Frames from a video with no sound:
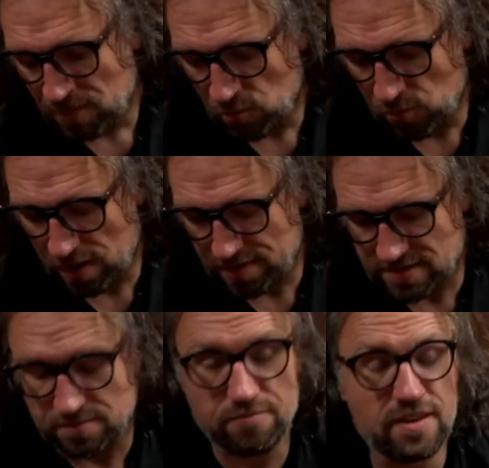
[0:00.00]
with
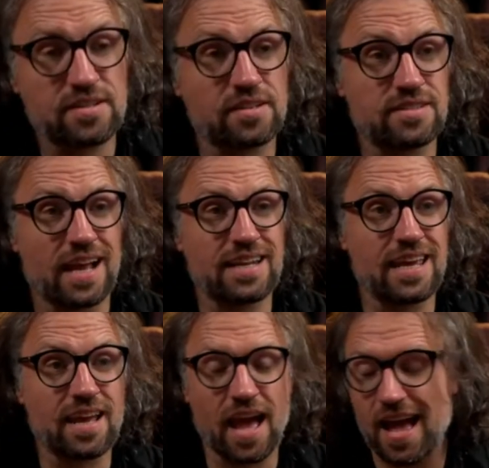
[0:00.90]
some physical
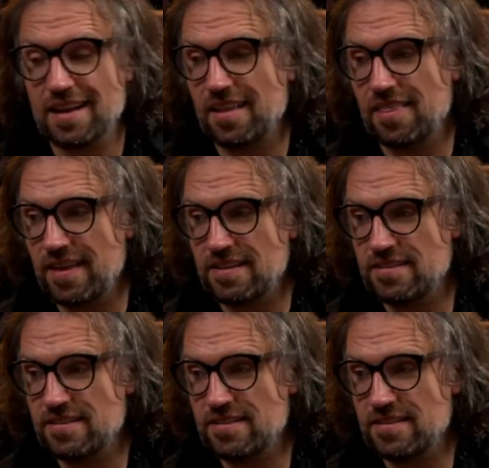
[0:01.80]
technique, and this